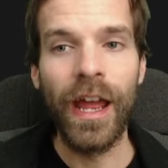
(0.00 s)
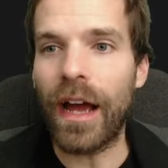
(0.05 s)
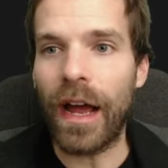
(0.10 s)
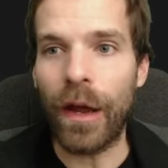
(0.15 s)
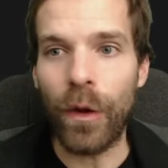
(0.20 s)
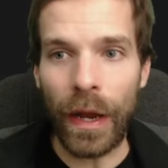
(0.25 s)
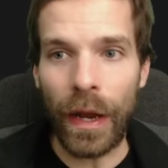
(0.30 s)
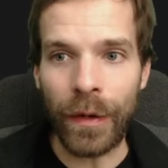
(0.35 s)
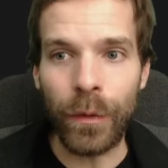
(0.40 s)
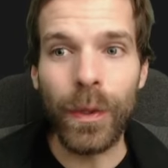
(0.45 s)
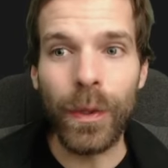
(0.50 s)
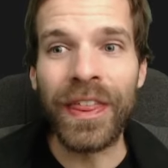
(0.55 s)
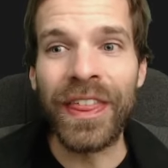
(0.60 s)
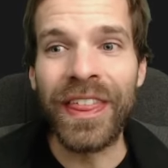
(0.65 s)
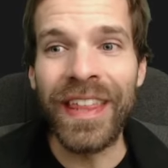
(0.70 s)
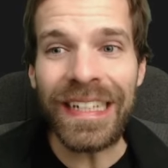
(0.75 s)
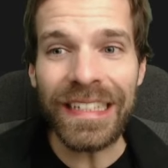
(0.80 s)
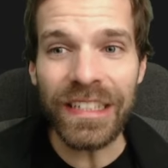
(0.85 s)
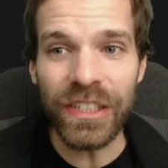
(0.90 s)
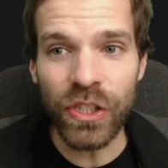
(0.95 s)
And with
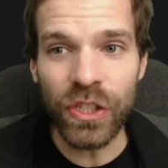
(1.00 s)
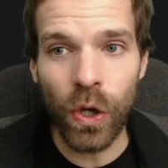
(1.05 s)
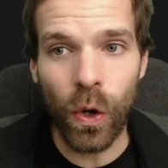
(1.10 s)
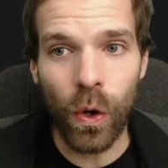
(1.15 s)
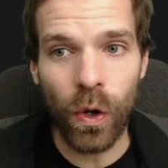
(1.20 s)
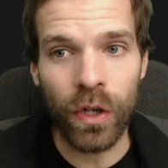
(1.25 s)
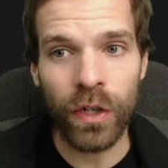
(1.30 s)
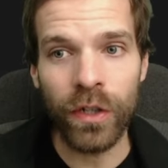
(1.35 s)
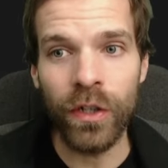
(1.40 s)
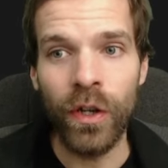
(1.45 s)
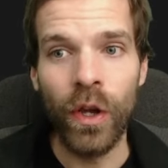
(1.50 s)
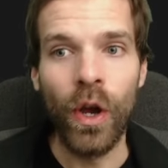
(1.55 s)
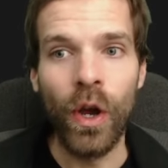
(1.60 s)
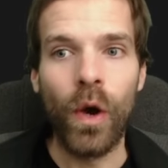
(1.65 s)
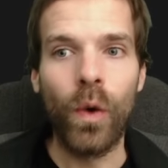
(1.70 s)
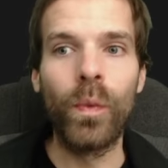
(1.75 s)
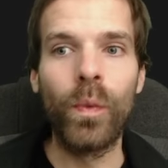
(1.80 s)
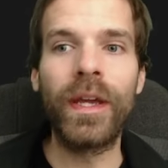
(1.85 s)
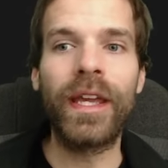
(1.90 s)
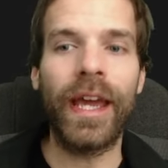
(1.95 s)
this token,
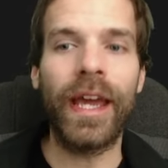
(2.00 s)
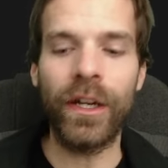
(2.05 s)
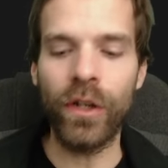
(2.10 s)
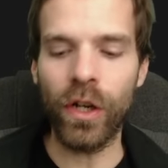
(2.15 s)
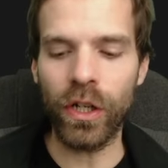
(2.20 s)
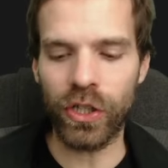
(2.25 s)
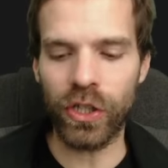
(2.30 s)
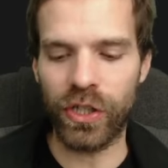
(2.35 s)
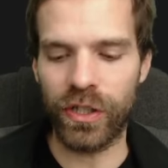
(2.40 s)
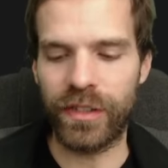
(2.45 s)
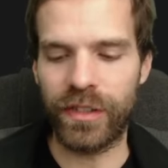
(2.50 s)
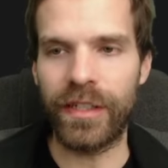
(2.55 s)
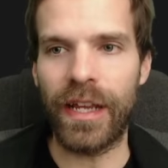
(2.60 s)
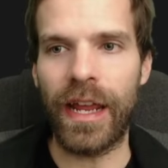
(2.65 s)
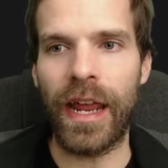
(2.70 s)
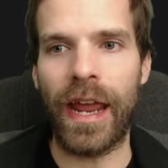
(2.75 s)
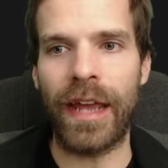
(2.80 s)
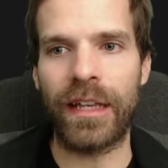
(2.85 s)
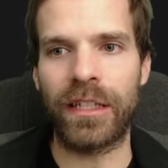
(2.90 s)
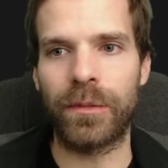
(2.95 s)
we cannot just
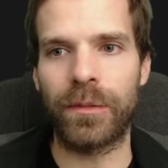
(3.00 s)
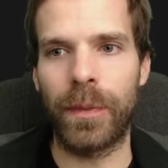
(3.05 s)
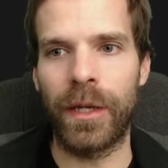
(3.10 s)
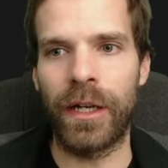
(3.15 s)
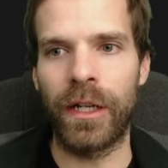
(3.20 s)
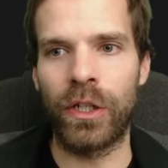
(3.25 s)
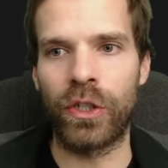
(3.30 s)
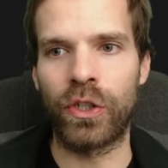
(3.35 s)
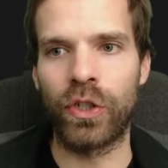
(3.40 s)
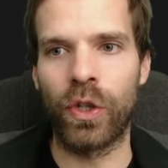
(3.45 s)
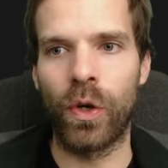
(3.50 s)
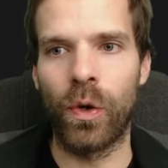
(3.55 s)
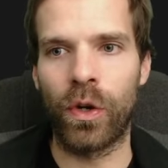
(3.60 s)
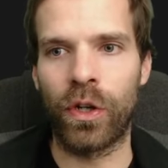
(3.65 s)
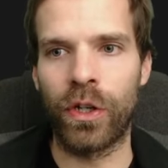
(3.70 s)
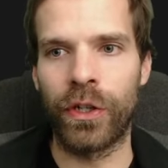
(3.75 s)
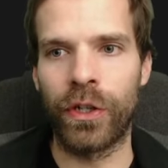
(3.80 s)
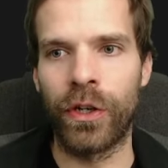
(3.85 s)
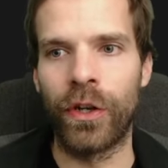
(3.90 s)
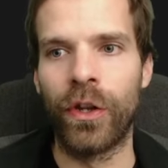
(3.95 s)
say S P L
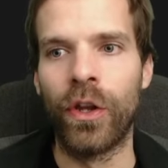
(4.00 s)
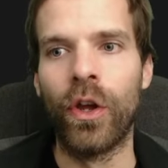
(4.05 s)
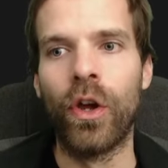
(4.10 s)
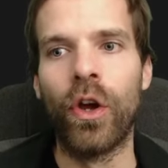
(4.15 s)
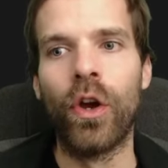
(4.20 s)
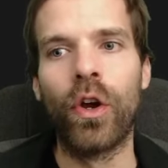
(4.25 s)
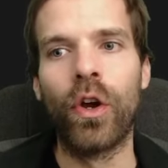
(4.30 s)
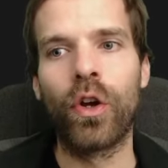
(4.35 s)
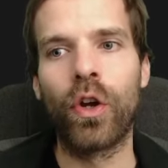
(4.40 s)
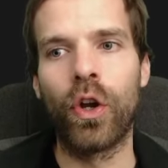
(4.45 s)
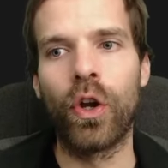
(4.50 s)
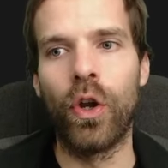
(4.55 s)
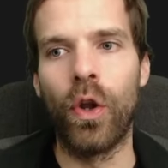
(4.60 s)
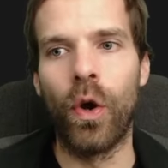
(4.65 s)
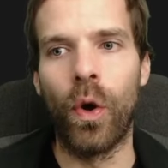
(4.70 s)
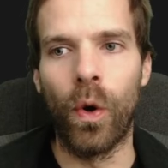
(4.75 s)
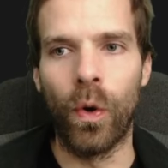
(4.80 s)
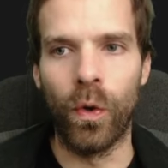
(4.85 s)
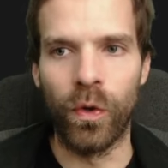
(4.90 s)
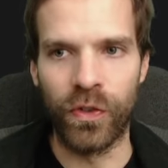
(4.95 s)
token
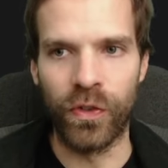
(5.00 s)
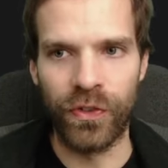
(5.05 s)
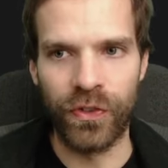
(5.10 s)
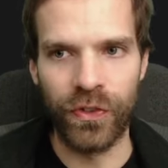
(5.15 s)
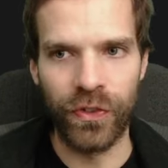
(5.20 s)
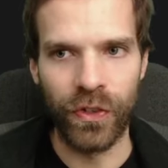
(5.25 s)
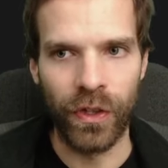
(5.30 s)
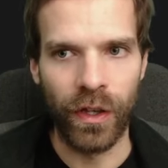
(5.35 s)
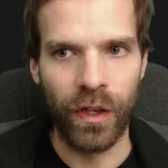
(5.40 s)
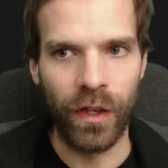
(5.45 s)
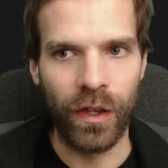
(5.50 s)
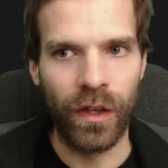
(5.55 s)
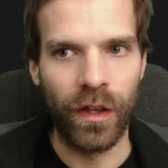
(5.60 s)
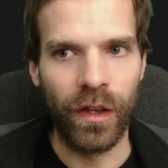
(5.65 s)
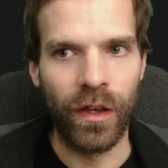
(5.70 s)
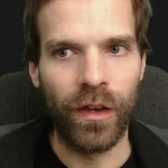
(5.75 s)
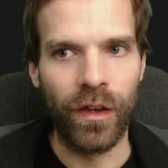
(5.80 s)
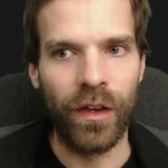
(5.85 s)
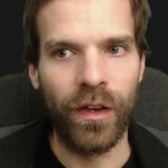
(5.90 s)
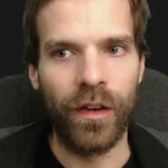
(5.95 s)
close
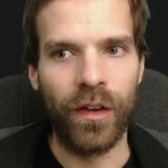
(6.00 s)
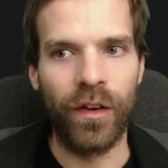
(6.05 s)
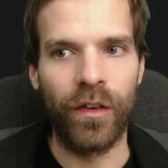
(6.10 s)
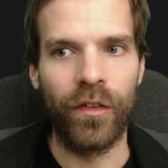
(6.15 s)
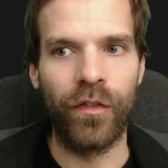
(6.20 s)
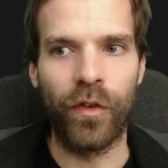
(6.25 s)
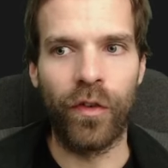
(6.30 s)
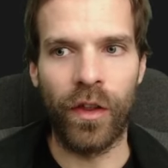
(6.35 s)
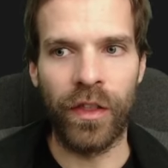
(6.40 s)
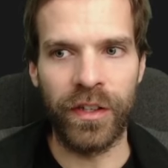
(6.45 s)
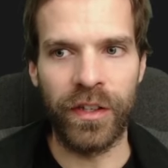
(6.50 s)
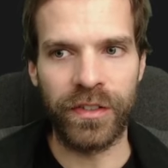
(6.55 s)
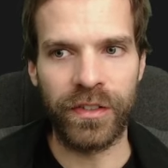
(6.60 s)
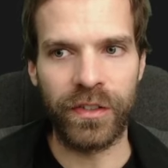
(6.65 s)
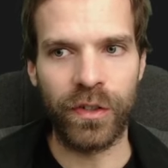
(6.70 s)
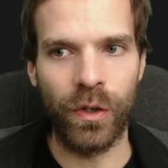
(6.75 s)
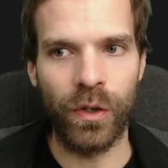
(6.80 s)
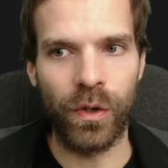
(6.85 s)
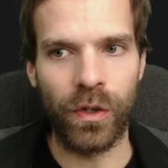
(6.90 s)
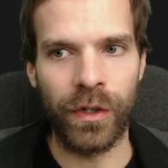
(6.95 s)
for this
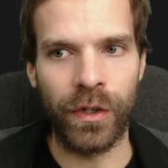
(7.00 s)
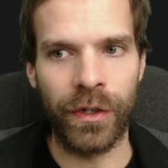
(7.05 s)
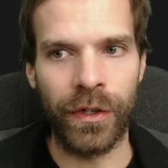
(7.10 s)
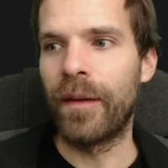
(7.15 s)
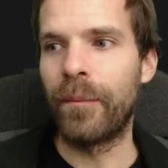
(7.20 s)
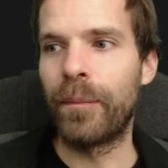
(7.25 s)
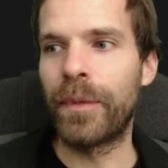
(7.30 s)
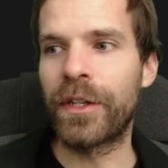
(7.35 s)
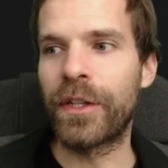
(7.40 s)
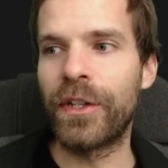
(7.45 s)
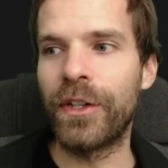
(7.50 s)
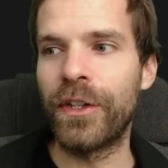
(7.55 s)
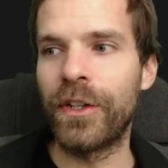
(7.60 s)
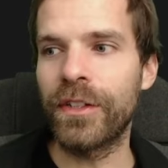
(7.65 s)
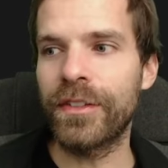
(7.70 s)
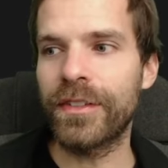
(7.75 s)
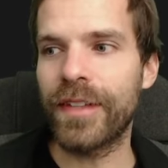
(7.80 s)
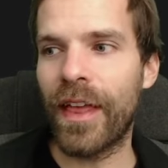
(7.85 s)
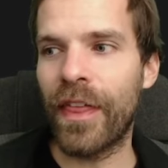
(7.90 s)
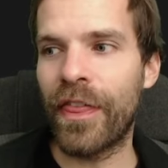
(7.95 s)
token,
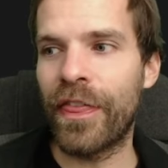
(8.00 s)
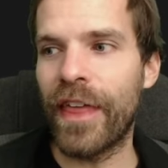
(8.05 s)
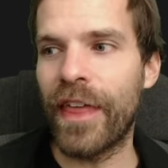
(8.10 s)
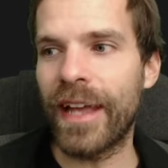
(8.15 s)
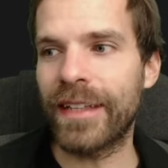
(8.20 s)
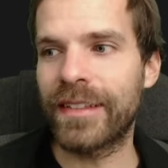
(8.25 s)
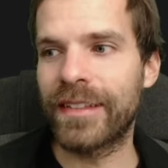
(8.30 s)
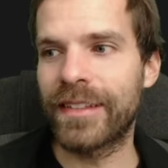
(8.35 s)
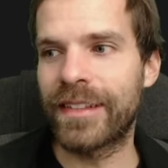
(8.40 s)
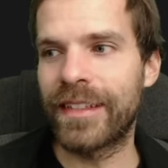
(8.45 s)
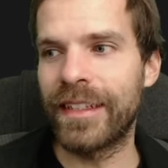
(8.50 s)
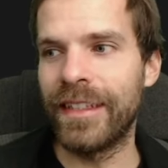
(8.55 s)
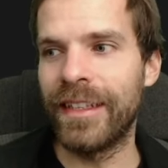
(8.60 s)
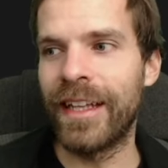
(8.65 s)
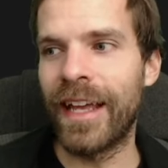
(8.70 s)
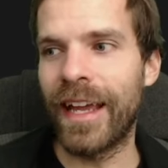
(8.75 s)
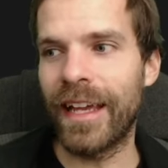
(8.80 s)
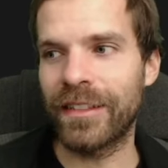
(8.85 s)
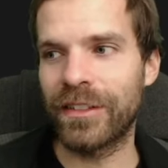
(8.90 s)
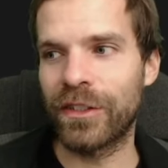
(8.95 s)
because that still
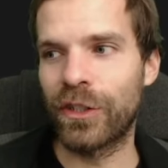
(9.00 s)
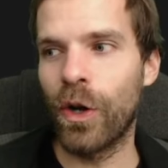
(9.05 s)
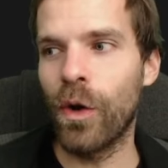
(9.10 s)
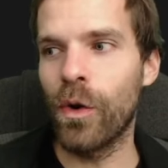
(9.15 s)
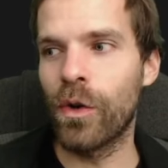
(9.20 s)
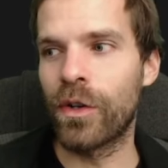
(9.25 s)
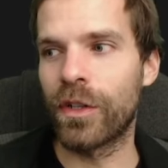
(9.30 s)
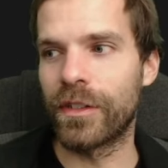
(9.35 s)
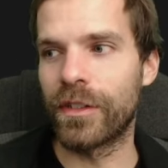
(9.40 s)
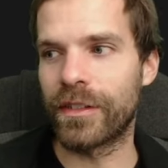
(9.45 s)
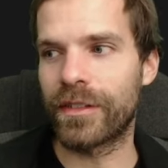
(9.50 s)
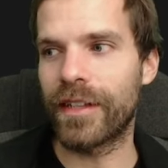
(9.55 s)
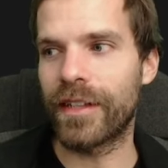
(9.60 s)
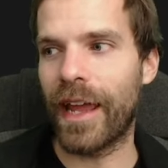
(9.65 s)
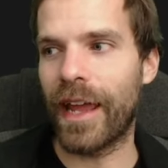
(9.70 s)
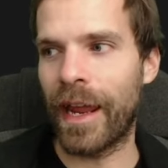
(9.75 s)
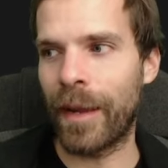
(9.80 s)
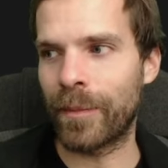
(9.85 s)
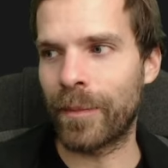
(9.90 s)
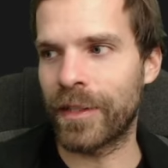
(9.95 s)
has tokens.
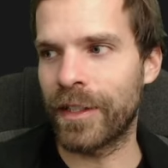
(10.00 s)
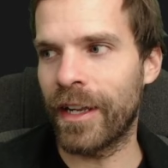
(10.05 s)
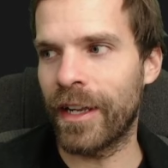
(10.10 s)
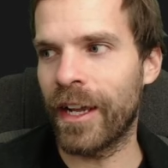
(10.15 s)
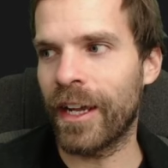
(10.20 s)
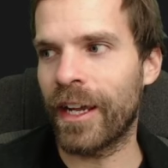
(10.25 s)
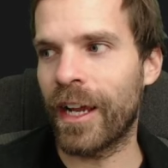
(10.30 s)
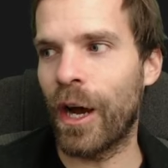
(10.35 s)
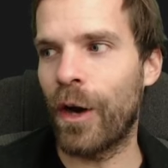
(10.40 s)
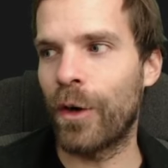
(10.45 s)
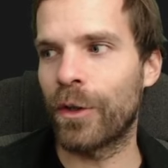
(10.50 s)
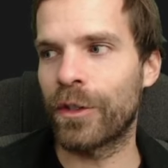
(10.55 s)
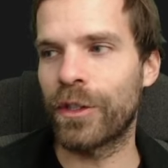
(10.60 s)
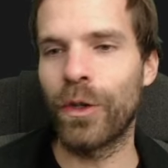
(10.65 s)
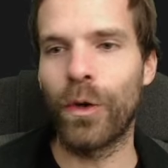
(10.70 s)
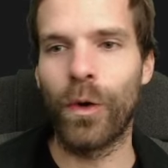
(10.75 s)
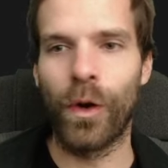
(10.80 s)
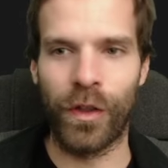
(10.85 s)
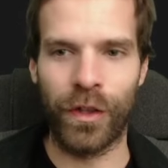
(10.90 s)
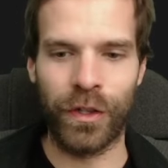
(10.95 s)
Empty the account in
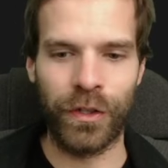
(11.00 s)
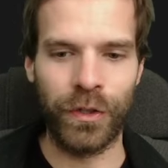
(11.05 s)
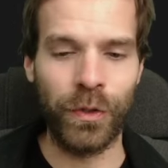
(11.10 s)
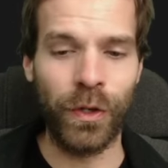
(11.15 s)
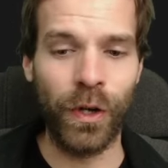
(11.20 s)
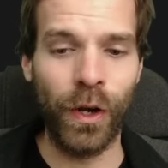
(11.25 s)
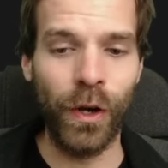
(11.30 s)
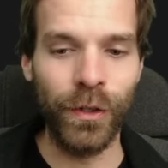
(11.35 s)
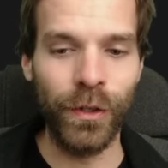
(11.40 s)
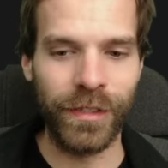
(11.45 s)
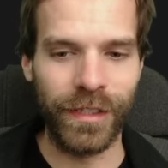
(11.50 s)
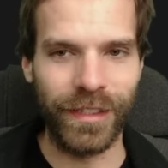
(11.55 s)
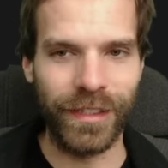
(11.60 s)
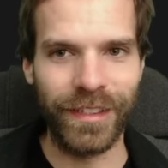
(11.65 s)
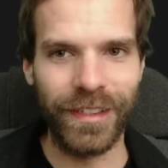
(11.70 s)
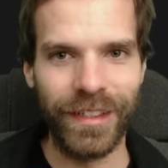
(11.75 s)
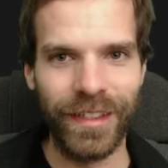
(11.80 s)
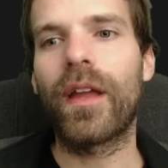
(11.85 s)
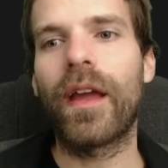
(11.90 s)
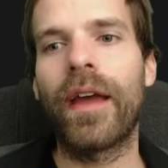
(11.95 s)
order to close
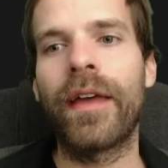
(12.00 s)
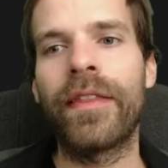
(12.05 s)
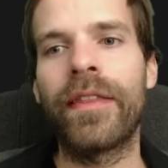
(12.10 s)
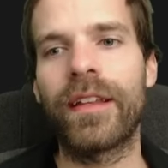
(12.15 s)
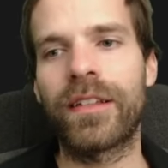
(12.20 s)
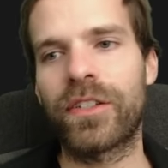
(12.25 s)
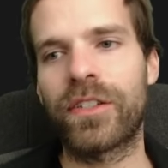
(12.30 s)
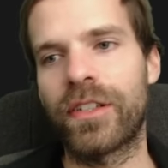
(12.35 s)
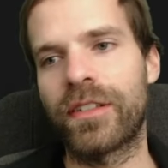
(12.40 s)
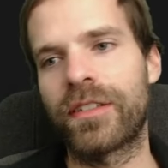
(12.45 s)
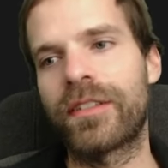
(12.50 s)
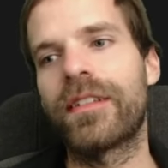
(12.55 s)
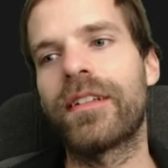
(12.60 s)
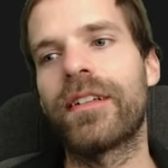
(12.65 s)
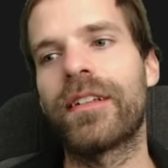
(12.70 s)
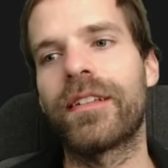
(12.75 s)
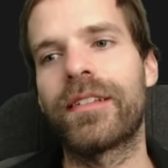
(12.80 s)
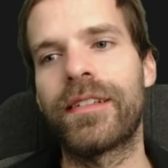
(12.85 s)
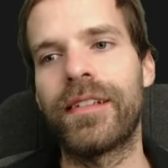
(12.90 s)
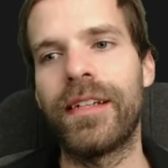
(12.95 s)
it. And that's just
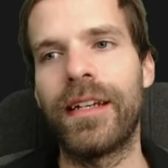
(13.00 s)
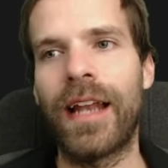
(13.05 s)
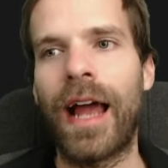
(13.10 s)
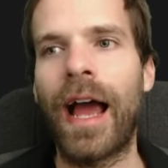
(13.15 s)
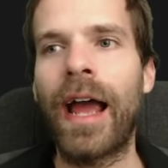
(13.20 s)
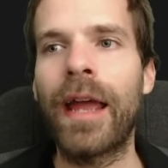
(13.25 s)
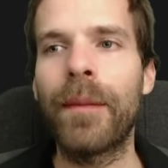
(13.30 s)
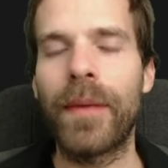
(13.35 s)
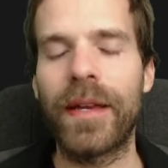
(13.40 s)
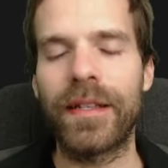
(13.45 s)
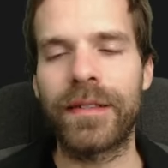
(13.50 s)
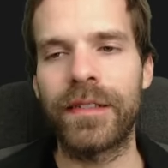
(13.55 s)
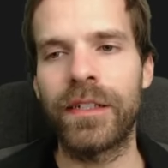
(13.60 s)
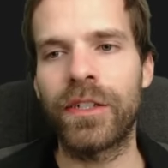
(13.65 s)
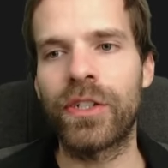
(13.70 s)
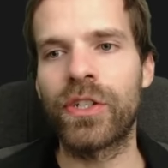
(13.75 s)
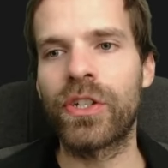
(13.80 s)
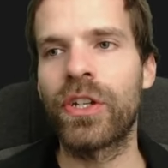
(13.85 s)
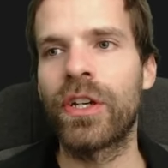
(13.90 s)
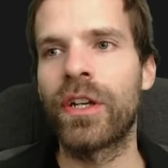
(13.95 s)
the C L I
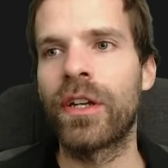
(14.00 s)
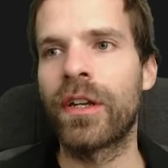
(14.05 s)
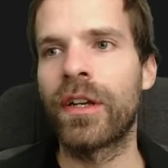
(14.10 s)
message.